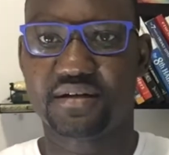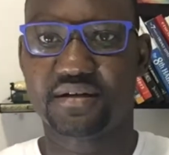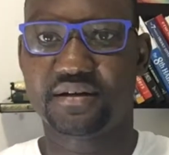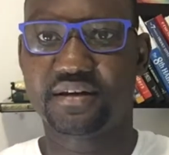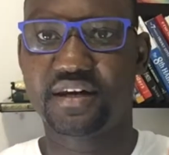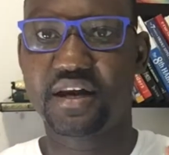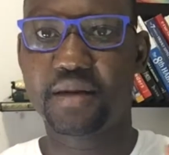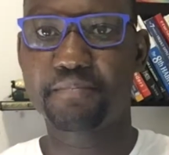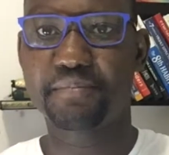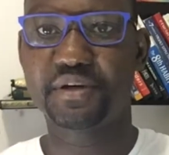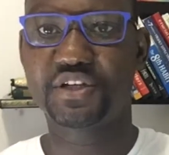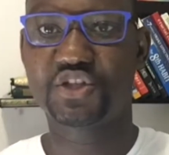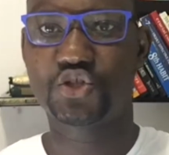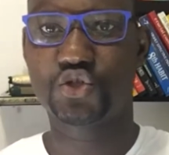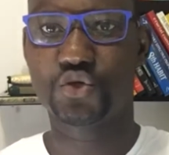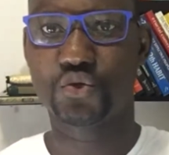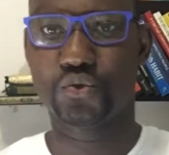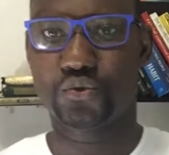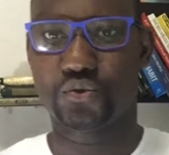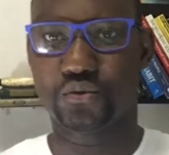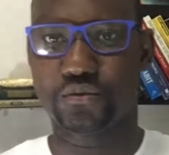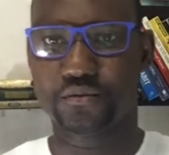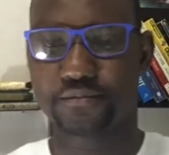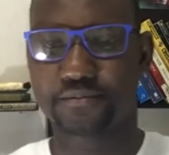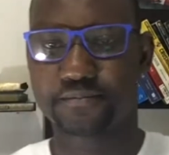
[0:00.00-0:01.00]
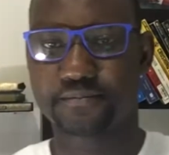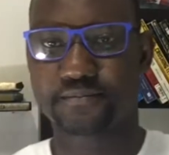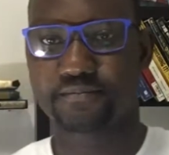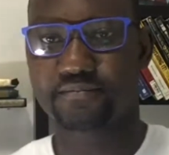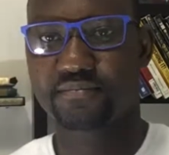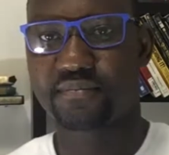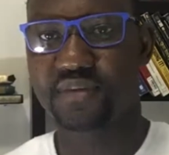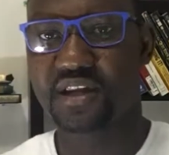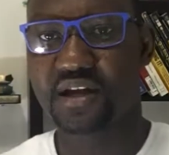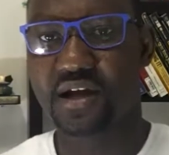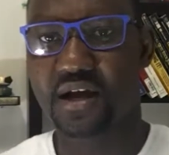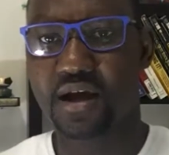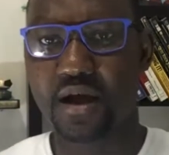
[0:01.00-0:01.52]
Number 2,
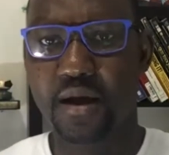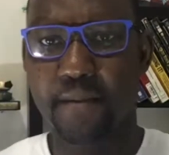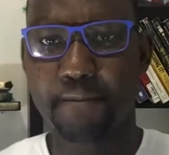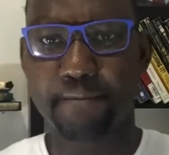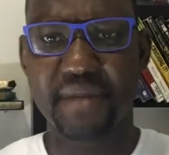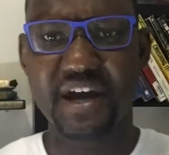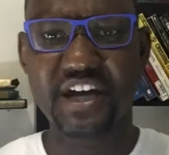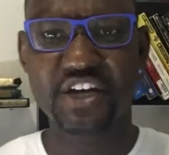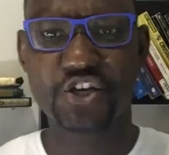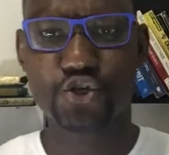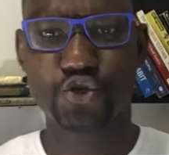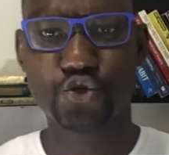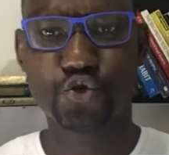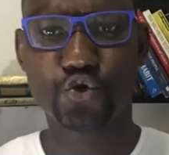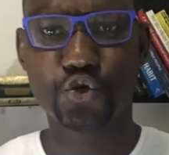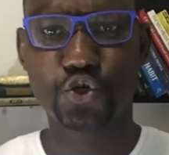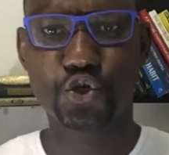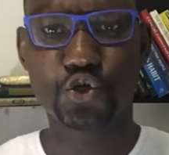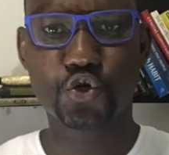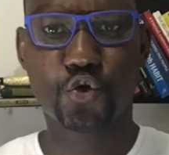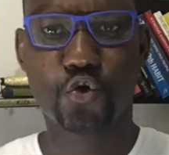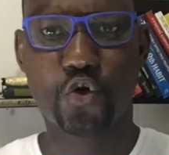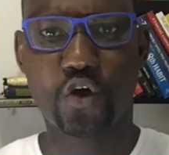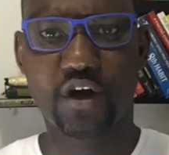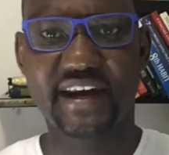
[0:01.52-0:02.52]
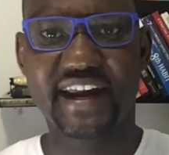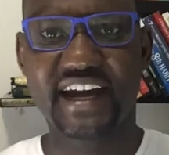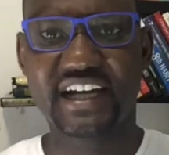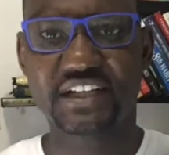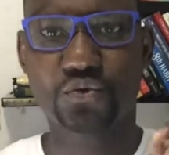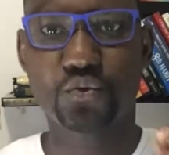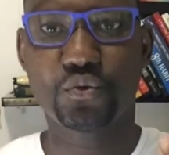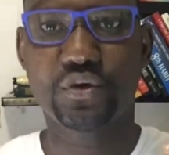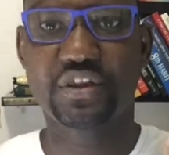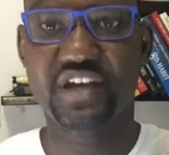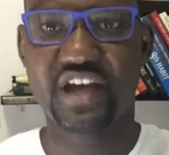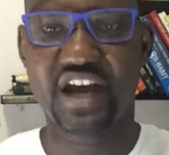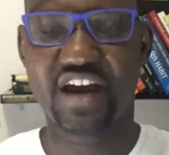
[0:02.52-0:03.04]
make sure you connect
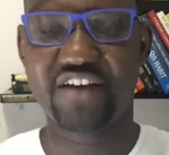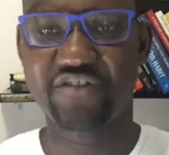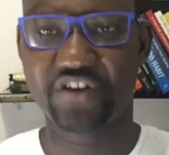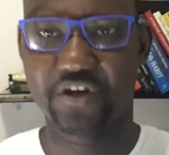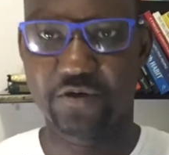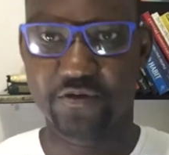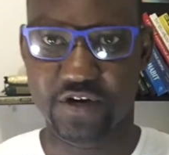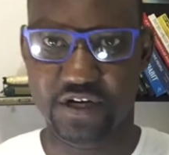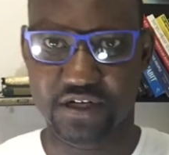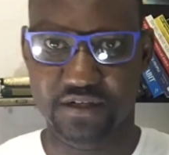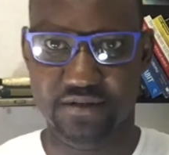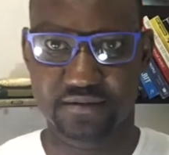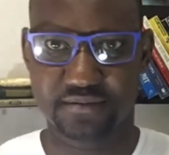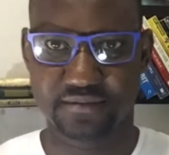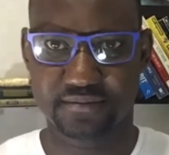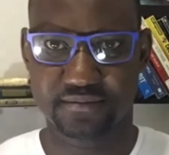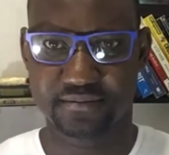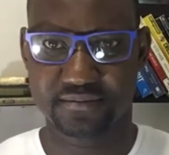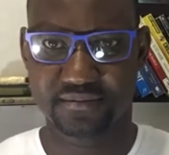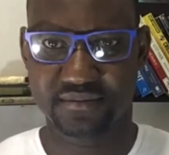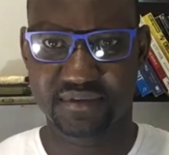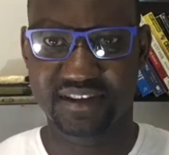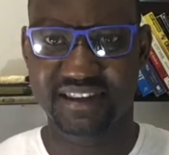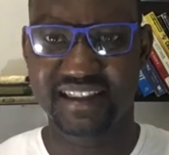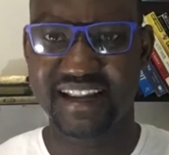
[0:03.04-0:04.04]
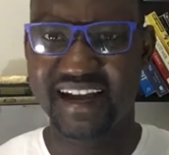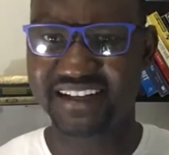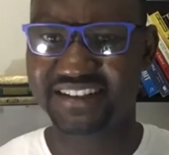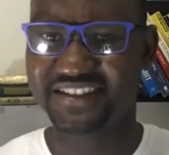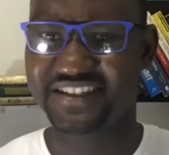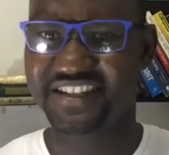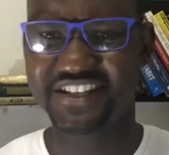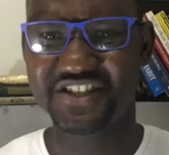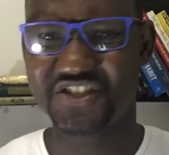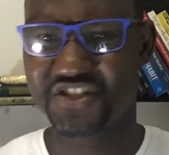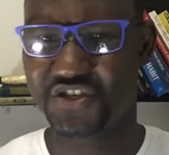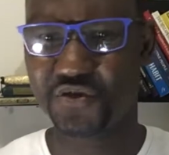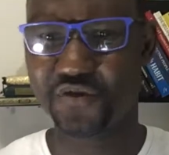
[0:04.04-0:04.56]
with everyone. Not
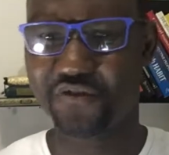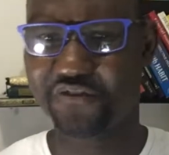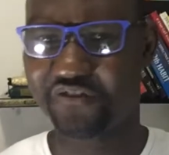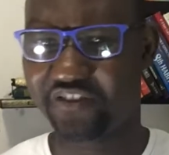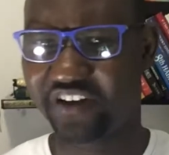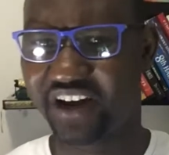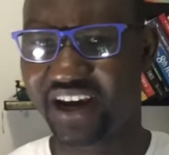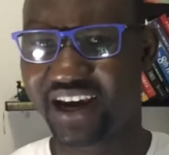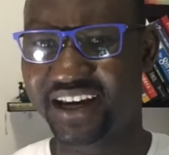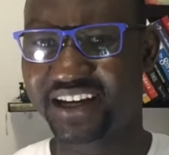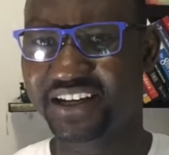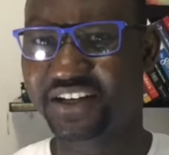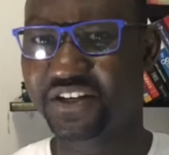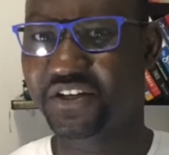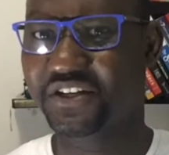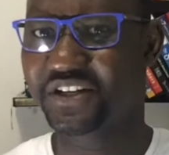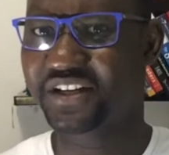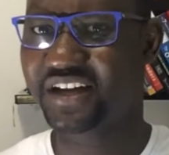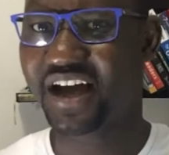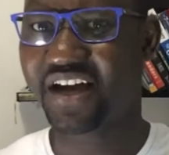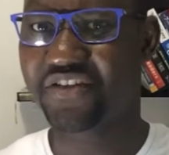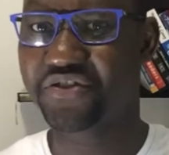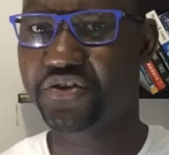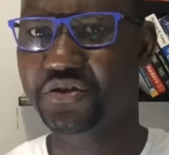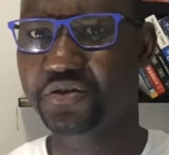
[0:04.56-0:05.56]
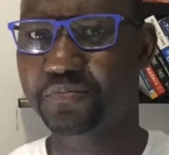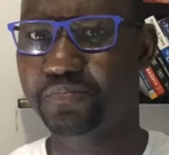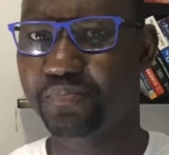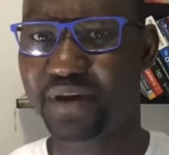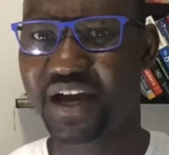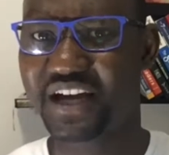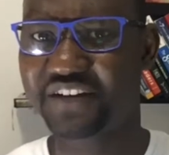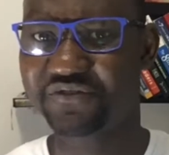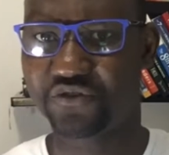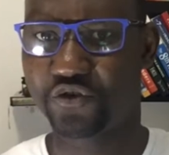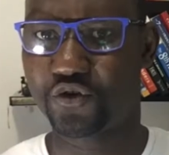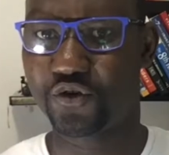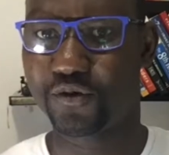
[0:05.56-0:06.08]
just your friend in the other
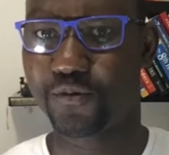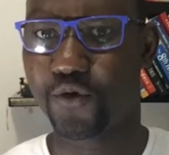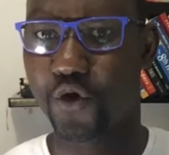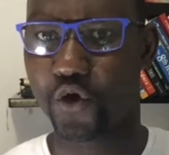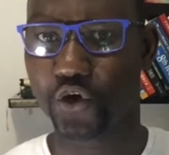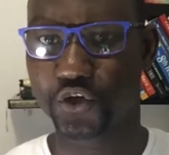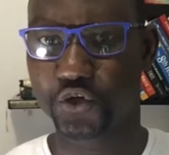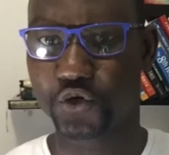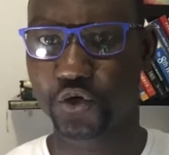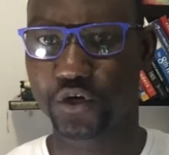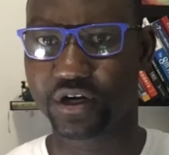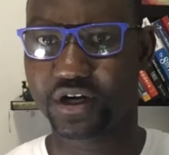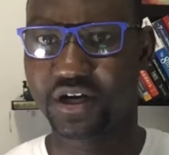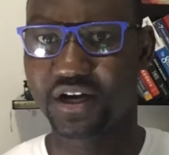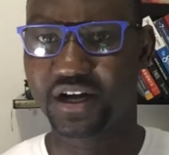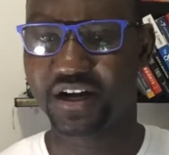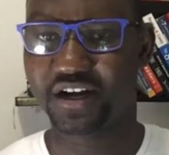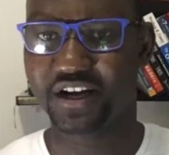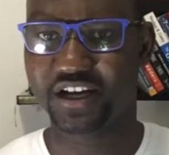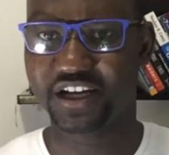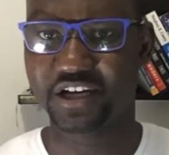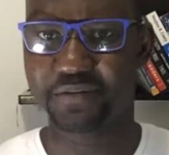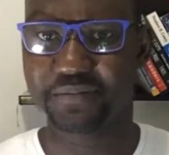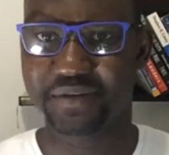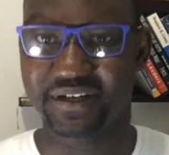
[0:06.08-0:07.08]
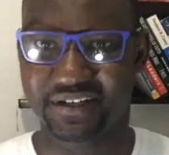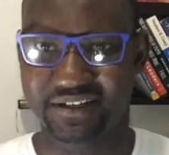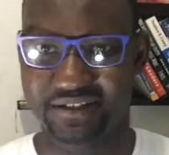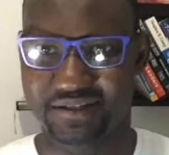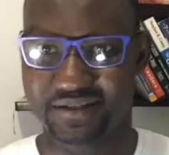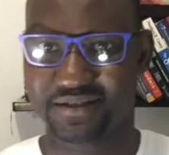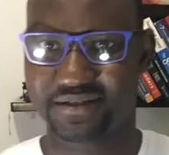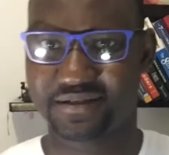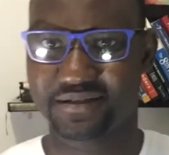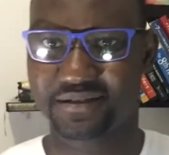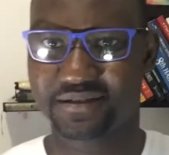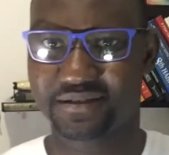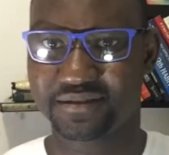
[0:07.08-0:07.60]
platform or your email
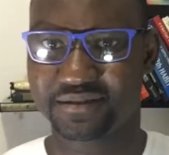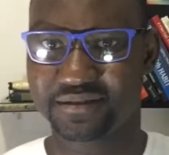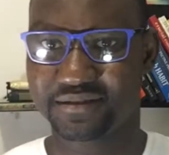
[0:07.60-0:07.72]
list.